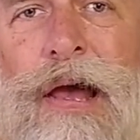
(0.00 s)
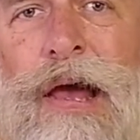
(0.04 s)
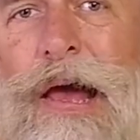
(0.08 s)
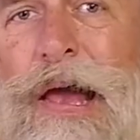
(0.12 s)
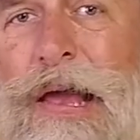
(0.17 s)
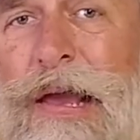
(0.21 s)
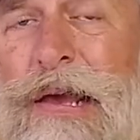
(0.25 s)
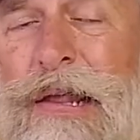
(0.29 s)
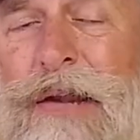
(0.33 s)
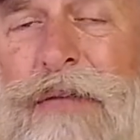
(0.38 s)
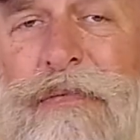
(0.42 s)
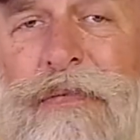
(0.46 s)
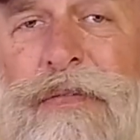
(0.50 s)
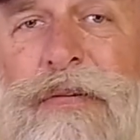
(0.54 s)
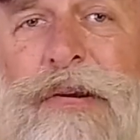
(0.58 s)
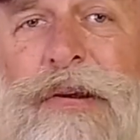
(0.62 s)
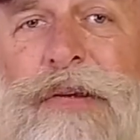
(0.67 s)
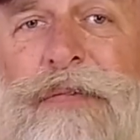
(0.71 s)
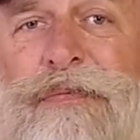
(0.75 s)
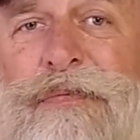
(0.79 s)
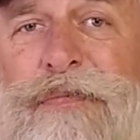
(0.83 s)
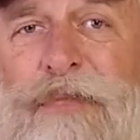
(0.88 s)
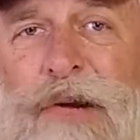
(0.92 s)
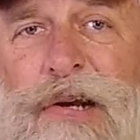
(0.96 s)
I get a
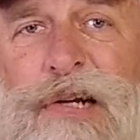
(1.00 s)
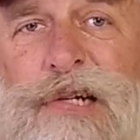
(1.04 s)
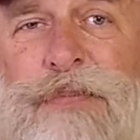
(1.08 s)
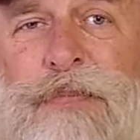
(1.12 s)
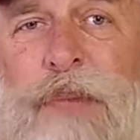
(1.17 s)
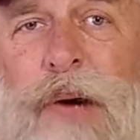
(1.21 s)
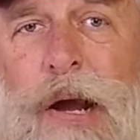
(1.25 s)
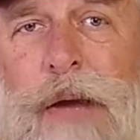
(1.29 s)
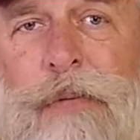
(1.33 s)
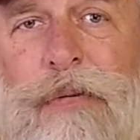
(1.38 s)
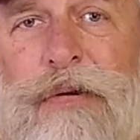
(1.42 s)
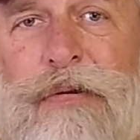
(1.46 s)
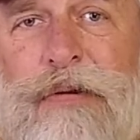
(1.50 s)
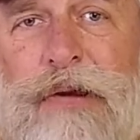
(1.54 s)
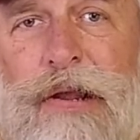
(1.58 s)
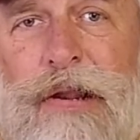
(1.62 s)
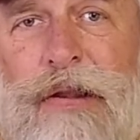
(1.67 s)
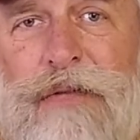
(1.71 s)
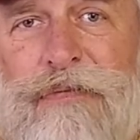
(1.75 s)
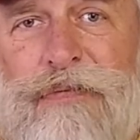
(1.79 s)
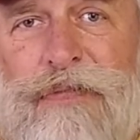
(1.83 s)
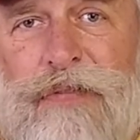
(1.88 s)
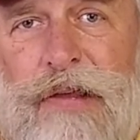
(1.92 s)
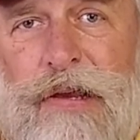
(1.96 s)
very fresh
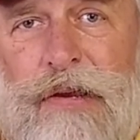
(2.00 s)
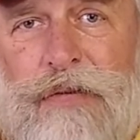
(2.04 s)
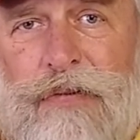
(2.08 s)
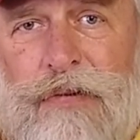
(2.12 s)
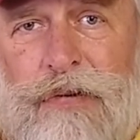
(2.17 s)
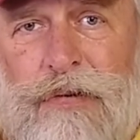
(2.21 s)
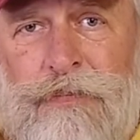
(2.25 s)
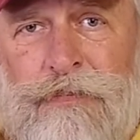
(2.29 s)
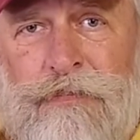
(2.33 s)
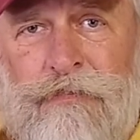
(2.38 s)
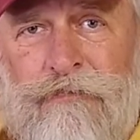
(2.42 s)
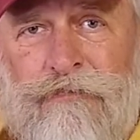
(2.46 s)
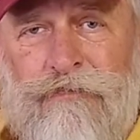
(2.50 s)
pomegranate flavor,